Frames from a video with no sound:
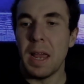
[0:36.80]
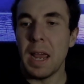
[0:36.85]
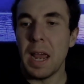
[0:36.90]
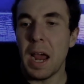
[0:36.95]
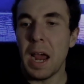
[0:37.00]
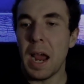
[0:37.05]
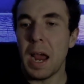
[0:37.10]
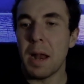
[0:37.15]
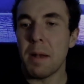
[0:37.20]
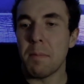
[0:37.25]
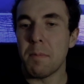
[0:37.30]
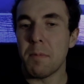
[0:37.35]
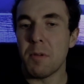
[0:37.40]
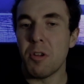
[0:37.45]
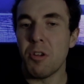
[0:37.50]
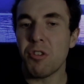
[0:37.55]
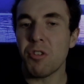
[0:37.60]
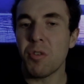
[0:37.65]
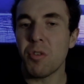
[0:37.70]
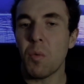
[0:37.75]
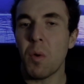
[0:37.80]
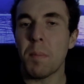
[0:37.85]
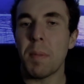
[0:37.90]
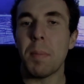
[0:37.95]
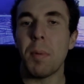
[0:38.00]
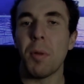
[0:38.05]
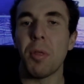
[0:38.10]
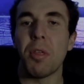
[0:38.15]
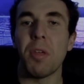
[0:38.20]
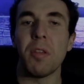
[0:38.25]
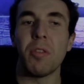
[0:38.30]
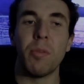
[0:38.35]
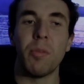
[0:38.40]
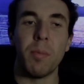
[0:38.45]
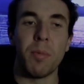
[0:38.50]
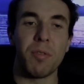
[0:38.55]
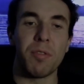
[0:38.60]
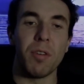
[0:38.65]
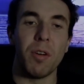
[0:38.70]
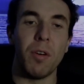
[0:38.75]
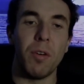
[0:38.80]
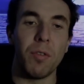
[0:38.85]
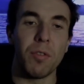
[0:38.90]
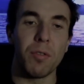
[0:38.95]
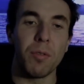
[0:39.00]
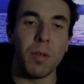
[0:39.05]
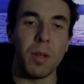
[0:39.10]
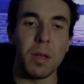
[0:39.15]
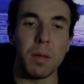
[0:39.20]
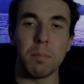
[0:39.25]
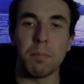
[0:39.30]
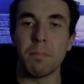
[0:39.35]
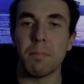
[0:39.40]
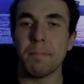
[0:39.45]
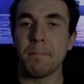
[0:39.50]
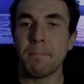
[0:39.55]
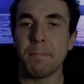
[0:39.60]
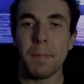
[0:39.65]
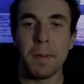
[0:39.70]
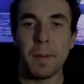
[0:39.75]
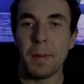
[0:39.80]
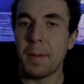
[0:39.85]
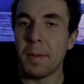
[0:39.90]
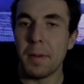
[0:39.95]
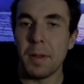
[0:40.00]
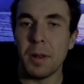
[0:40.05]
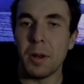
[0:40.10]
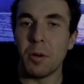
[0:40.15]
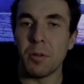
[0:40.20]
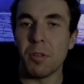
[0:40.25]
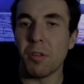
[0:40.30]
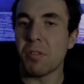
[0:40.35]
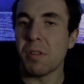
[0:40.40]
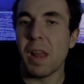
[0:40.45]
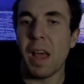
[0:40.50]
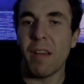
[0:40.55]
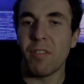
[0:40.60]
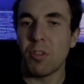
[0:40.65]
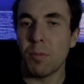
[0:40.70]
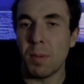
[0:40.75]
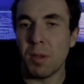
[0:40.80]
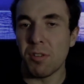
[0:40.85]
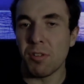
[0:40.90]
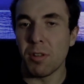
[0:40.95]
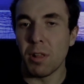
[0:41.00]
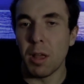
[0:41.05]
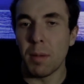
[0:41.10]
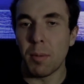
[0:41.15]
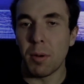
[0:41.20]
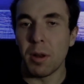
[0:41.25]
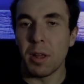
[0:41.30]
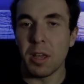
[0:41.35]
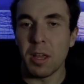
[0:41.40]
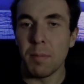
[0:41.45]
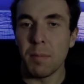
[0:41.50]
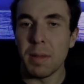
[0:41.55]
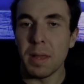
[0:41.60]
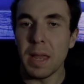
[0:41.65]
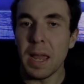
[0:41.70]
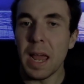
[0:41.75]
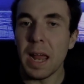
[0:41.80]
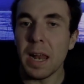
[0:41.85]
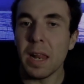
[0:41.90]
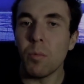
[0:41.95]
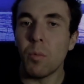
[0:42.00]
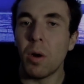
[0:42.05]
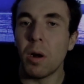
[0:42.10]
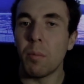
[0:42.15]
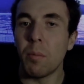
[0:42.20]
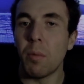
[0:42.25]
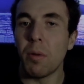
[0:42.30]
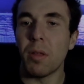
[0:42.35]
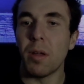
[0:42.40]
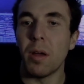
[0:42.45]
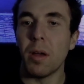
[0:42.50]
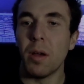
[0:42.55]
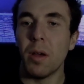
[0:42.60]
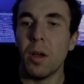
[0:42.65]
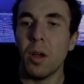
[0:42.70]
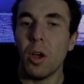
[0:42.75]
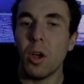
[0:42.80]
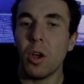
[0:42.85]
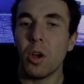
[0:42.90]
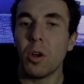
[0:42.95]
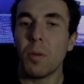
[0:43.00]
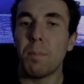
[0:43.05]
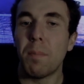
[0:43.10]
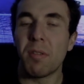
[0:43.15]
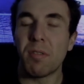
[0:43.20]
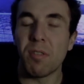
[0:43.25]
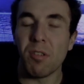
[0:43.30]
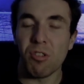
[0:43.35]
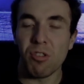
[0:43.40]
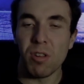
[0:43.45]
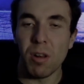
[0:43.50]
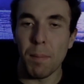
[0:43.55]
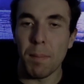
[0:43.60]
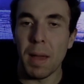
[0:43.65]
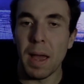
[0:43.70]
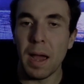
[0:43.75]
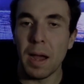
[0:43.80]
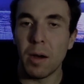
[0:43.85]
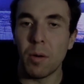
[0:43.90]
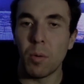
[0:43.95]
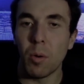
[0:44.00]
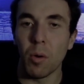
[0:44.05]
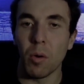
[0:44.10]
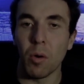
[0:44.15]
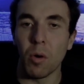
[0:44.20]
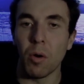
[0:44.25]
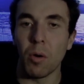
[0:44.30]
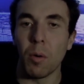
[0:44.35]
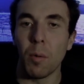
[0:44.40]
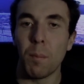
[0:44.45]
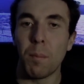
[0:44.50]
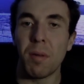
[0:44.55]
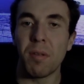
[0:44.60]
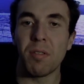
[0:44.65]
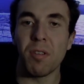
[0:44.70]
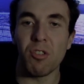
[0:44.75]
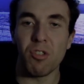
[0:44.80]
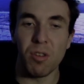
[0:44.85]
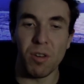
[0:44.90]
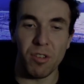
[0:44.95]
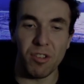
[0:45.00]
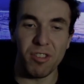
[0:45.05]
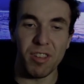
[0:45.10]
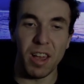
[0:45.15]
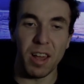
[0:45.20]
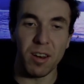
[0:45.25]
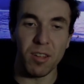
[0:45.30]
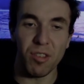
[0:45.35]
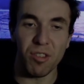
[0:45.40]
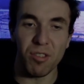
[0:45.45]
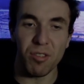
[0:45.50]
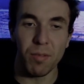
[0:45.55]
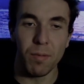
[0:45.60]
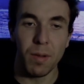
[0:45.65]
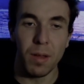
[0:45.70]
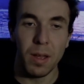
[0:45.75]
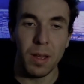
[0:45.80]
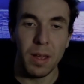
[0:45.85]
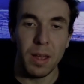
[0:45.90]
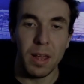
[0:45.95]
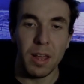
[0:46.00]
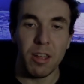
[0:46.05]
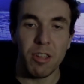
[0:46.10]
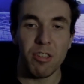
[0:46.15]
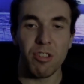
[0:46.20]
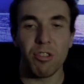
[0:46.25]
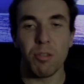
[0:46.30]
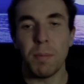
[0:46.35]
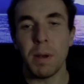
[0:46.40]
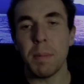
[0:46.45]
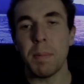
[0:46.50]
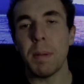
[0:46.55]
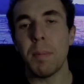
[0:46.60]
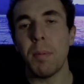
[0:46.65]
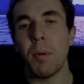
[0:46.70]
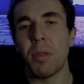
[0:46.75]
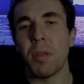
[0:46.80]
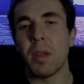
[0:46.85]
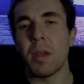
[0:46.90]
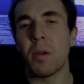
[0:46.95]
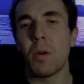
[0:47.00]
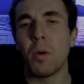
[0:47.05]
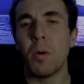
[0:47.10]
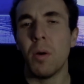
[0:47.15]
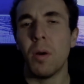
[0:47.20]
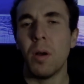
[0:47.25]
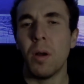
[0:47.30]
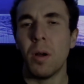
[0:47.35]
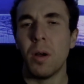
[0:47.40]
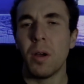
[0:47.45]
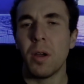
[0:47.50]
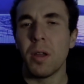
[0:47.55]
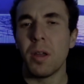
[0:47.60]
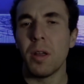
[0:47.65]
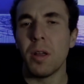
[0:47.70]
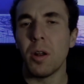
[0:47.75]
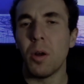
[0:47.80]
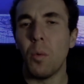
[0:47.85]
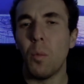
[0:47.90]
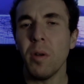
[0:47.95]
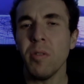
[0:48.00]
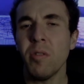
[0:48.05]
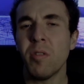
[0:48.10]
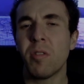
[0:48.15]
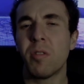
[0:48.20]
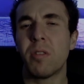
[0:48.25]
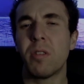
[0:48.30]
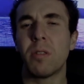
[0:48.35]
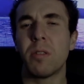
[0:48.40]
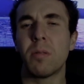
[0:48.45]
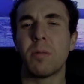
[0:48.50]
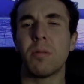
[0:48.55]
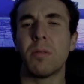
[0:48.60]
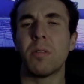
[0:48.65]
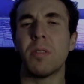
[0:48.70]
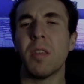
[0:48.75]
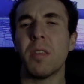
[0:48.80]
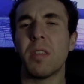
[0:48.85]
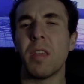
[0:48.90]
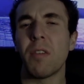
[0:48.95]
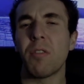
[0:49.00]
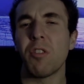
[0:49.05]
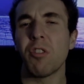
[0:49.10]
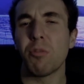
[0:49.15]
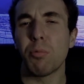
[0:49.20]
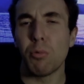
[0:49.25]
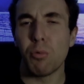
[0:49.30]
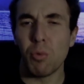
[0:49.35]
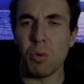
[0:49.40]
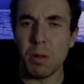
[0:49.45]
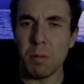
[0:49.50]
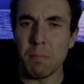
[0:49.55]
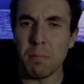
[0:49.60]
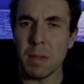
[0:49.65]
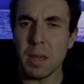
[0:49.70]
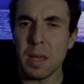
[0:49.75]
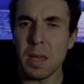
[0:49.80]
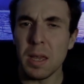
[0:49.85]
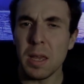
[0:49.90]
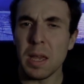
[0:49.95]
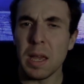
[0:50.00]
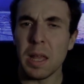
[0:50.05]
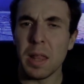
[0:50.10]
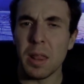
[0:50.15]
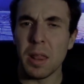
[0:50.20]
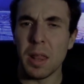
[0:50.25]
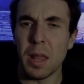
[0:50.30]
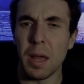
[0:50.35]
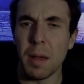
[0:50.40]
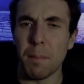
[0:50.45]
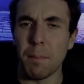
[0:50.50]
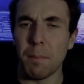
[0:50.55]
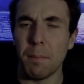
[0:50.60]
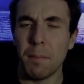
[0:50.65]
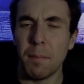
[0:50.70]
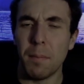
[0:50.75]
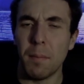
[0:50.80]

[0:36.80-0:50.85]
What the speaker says: And usually, when people think to themselves, like, it doesn't have to be a celebrity, it can be anyone with a position of power or position of status. So many people think, what's the difference between me and them?